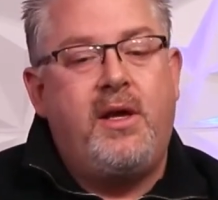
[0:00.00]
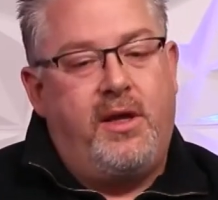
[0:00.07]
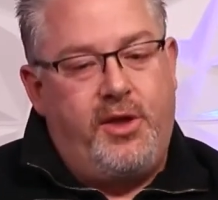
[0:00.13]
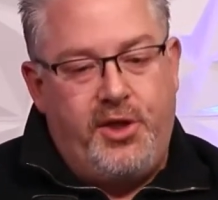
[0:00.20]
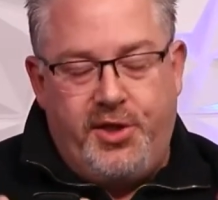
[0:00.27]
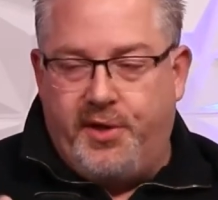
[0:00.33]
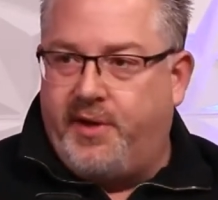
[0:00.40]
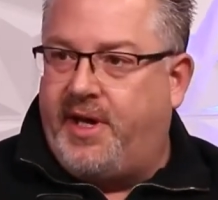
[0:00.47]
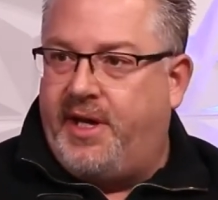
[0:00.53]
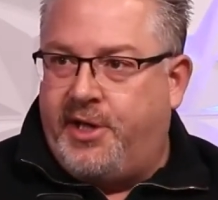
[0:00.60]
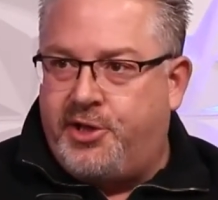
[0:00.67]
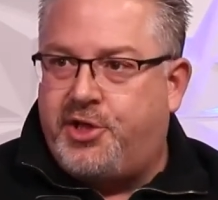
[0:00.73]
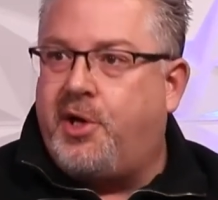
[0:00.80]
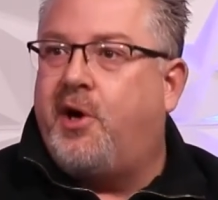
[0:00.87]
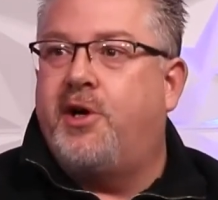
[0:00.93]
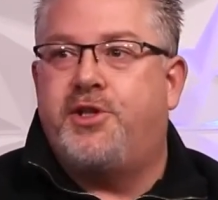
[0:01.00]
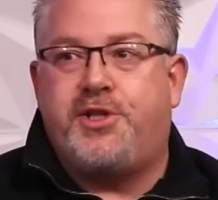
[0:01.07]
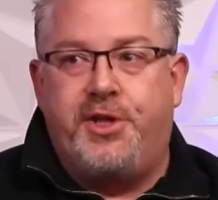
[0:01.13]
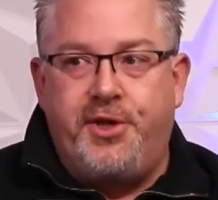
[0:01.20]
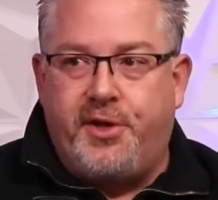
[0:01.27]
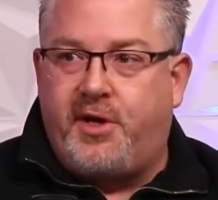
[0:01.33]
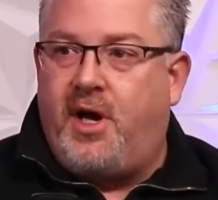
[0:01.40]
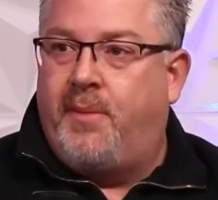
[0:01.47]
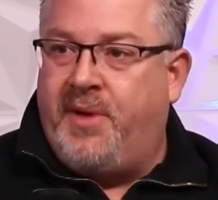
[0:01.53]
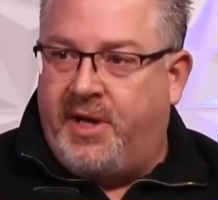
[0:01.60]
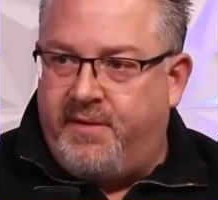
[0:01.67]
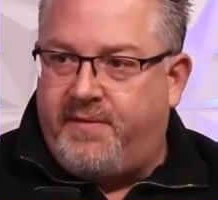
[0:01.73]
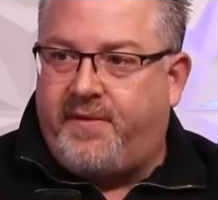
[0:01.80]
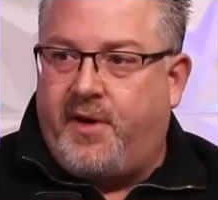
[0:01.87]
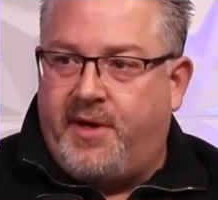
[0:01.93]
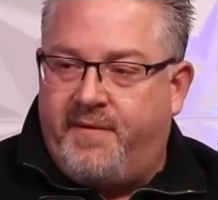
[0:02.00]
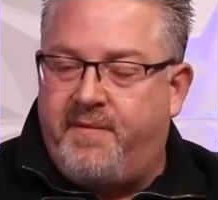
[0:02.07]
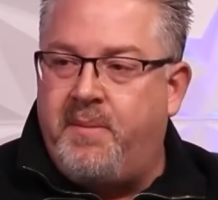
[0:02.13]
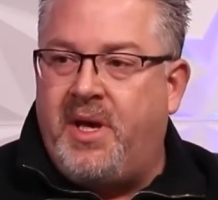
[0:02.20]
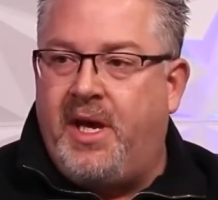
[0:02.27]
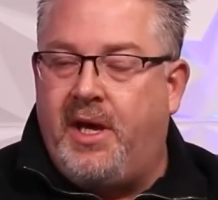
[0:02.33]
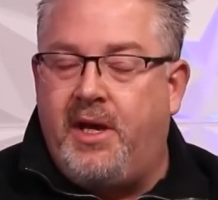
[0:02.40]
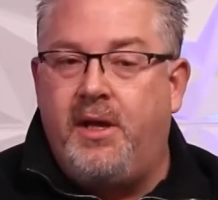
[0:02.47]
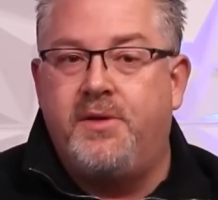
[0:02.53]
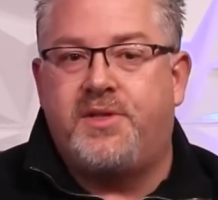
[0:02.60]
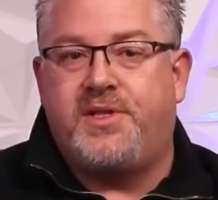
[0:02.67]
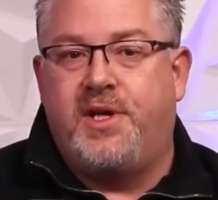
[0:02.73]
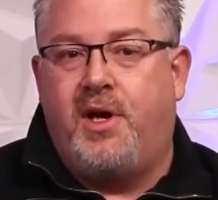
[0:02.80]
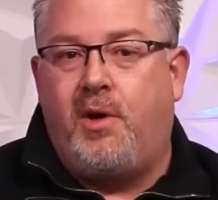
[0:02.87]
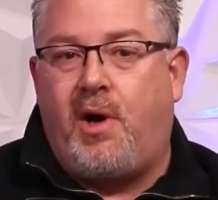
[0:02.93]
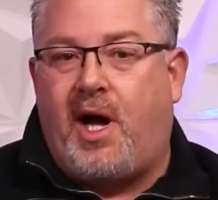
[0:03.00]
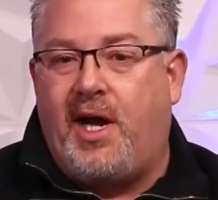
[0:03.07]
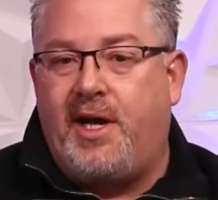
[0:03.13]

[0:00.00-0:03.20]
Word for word: you're getting charged and you're coming in front of me. So I